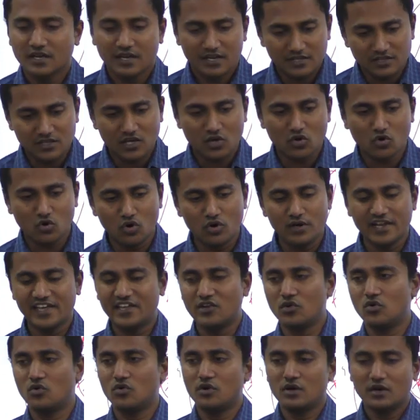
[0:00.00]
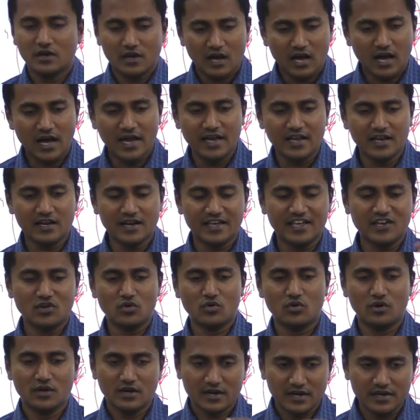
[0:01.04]
In the gold I know, iron I
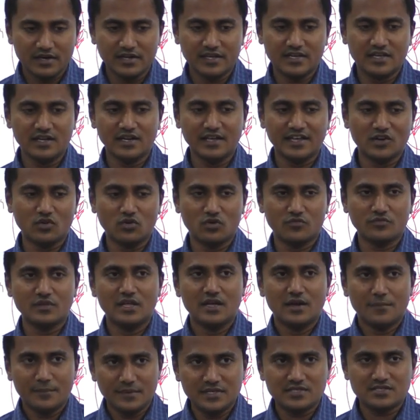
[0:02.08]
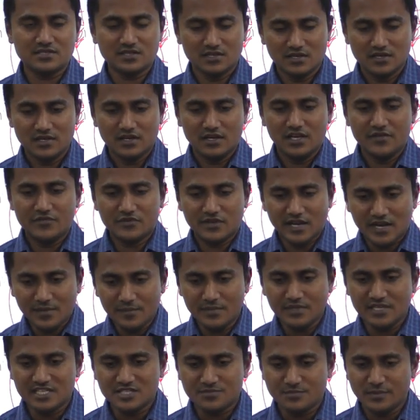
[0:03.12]
know, nickel I know. Means if you tell
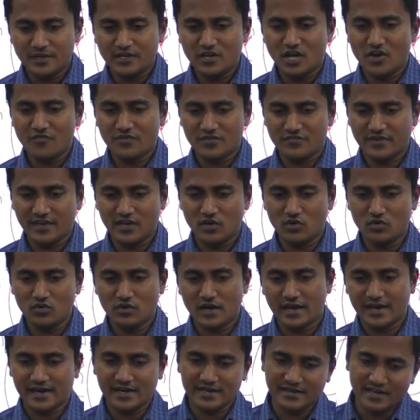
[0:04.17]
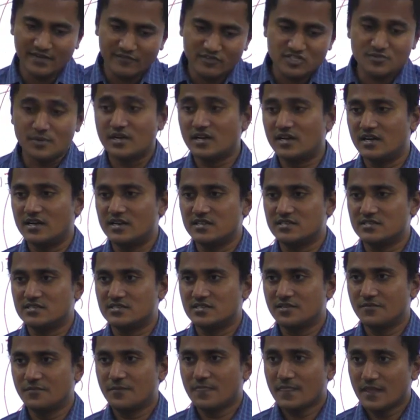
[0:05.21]
me the speed of a wave, I can tell which material it is.